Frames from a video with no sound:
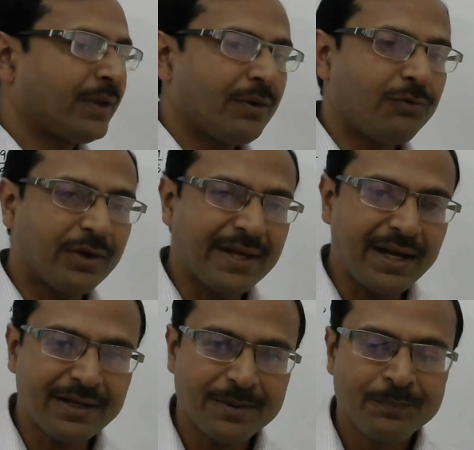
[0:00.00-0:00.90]
For
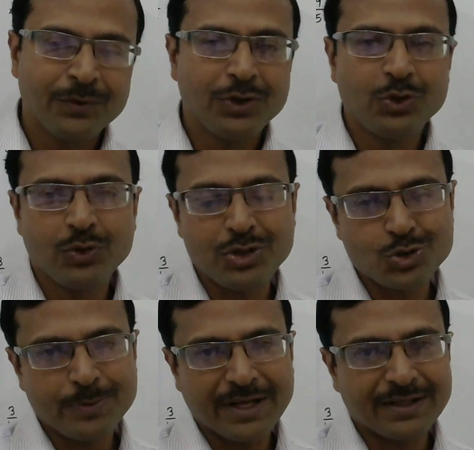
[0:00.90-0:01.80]
that, you need to
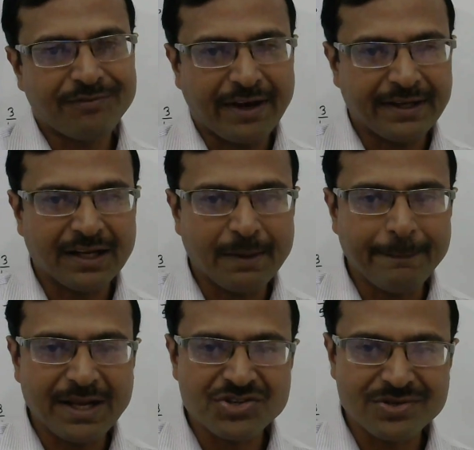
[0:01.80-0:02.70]
make the final
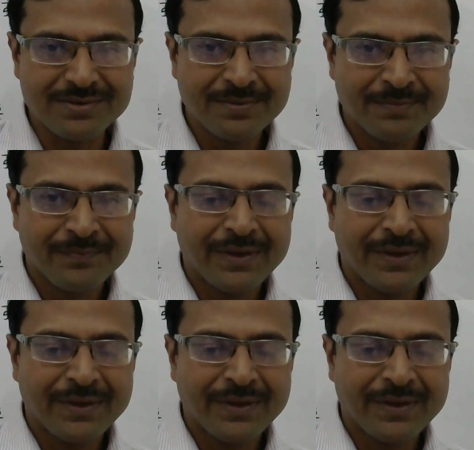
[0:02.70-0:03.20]
comparison,